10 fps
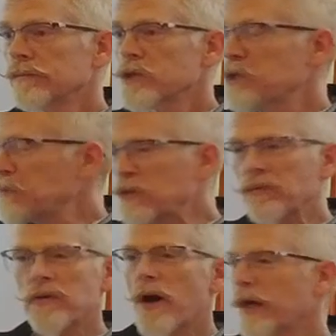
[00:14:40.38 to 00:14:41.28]

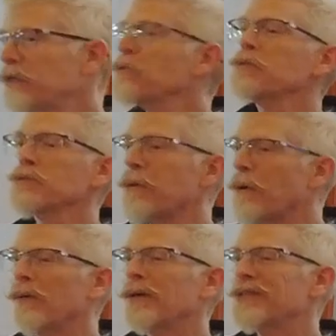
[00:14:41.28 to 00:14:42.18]
Smooth talk is almost
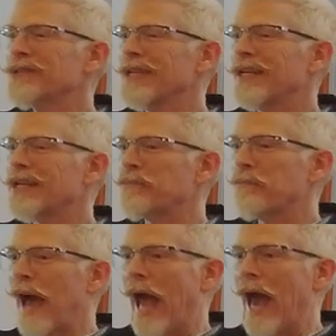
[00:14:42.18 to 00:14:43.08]
always seen as
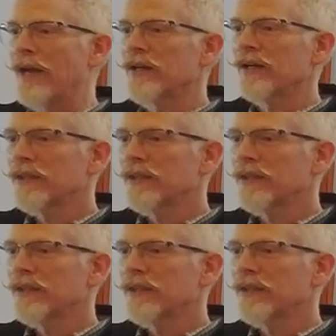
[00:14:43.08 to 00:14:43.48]
bad.